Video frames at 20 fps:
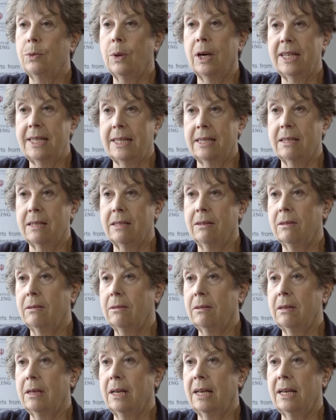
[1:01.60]
twice as
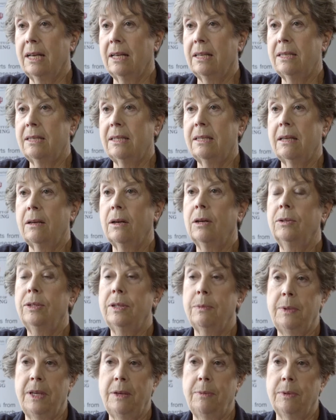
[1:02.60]
long as
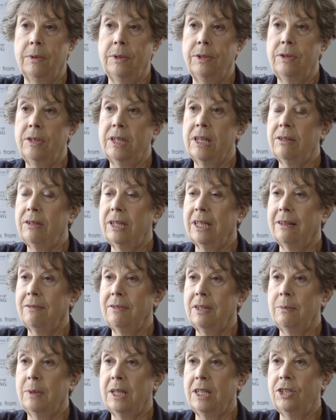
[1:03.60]
older people who don't
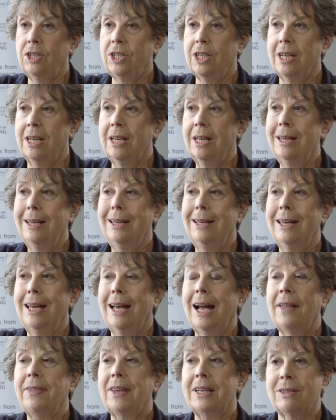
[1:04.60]
have dementia,
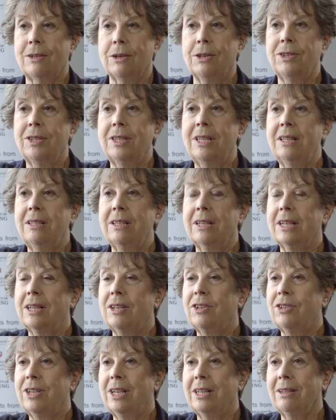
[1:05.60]
and that's costing the
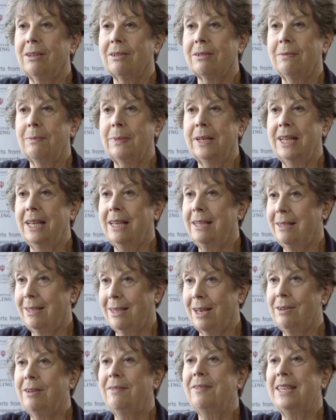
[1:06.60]
country a lot of money.
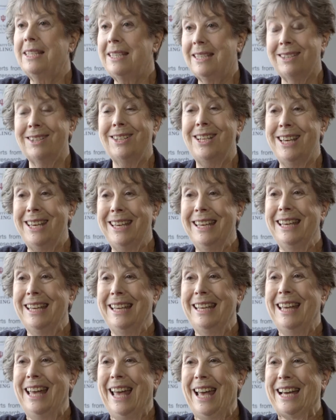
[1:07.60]
So if this study
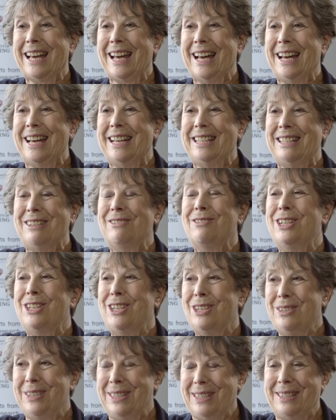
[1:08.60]
can
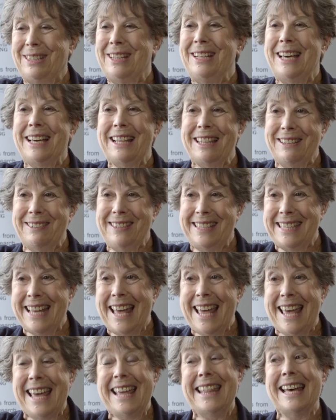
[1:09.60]
reduce the length of
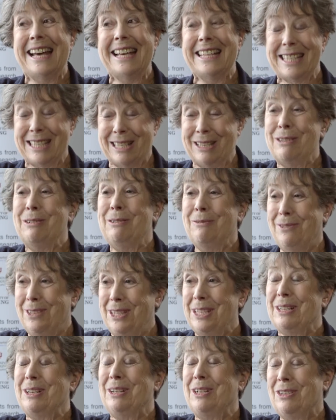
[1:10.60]
stay, that's good for
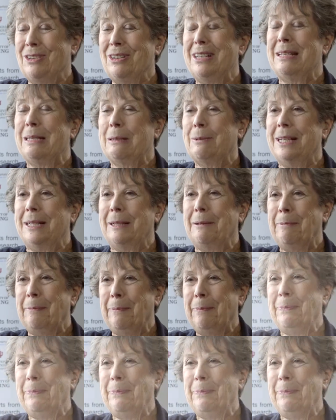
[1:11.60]
the country as well.